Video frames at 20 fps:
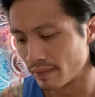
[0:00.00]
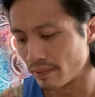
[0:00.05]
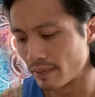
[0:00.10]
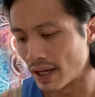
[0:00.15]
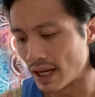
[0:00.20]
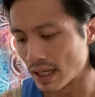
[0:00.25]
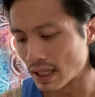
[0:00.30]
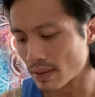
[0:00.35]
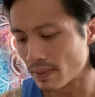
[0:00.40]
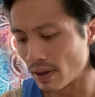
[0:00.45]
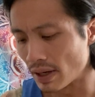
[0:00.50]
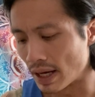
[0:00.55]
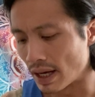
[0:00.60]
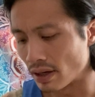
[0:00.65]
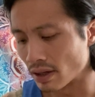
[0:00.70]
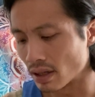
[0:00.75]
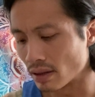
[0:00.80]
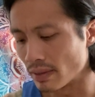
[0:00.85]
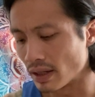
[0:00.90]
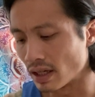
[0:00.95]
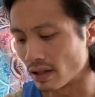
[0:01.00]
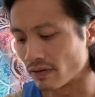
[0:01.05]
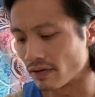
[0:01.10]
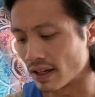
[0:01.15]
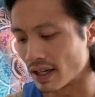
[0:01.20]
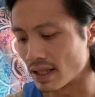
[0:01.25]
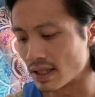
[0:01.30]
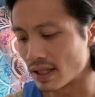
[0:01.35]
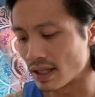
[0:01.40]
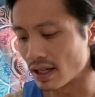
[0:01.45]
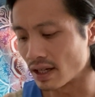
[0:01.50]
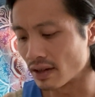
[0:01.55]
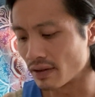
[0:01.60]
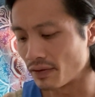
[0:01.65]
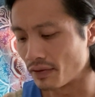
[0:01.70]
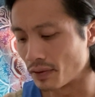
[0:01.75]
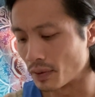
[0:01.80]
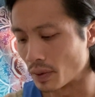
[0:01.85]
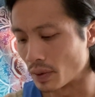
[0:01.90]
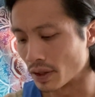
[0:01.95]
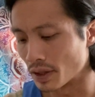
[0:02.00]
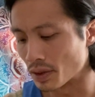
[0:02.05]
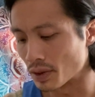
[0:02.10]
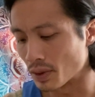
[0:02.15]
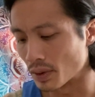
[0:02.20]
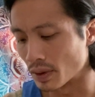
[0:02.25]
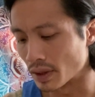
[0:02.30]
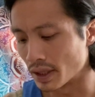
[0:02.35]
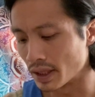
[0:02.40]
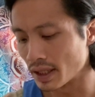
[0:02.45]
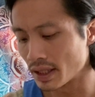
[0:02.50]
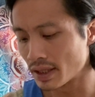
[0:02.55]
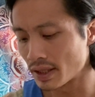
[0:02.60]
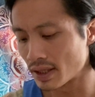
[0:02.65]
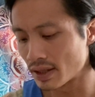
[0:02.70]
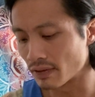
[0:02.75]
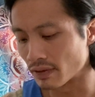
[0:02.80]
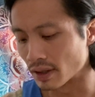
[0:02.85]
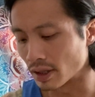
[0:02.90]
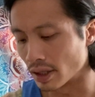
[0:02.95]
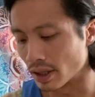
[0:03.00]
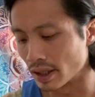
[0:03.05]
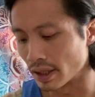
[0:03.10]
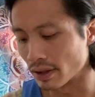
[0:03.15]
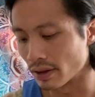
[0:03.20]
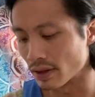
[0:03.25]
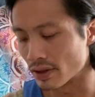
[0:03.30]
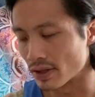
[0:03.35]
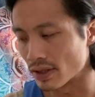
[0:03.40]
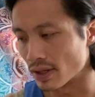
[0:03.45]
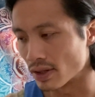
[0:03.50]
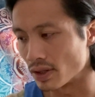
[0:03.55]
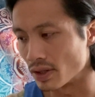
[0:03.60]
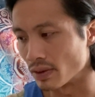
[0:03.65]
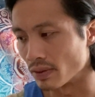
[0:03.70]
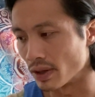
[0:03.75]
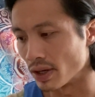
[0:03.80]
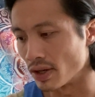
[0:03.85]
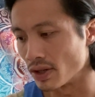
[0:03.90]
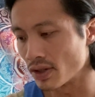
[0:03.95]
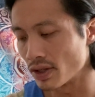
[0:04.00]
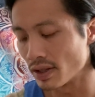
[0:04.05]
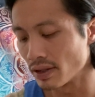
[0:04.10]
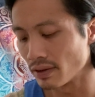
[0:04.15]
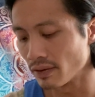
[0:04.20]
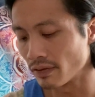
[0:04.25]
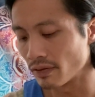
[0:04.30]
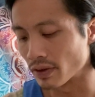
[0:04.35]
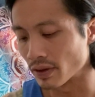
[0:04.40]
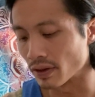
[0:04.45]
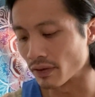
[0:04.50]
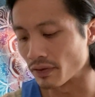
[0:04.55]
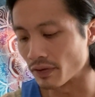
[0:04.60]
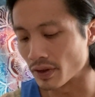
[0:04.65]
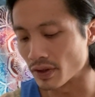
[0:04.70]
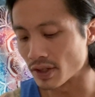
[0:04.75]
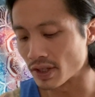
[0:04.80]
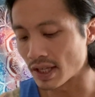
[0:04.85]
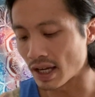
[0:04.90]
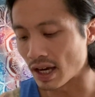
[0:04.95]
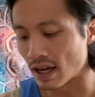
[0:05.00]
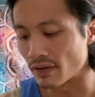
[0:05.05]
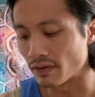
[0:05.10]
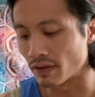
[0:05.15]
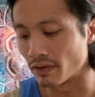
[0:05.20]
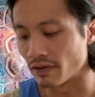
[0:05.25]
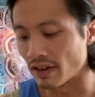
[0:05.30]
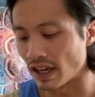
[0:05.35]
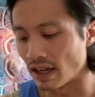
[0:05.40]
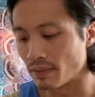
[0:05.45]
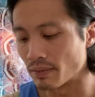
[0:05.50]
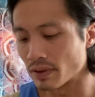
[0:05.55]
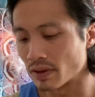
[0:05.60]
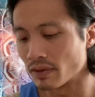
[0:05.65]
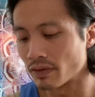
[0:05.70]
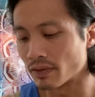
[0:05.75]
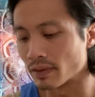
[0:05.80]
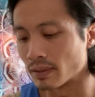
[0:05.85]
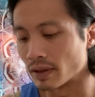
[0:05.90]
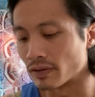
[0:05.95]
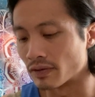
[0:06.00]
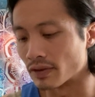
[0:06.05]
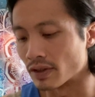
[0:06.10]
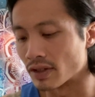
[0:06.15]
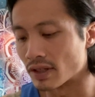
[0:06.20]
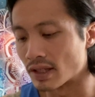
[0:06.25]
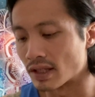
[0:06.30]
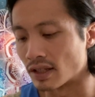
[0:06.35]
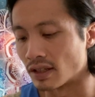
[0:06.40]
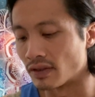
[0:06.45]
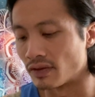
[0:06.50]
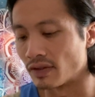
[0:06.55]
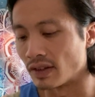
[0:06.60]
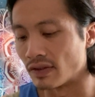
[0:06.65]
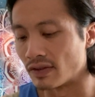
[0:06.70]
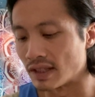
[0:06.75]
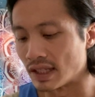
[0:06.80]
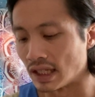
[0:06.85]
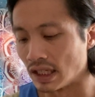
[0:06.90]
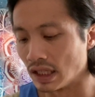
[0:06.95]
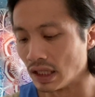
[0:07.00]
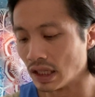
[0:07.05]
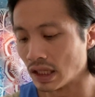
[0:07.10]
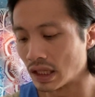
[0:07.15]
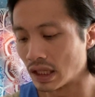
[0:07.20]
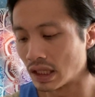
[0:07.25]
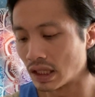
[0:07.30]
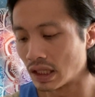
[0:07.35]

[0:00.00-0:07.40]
Possible outcome and advice here for Taurus regarding their situation for the first half of April from the 1st to 15th.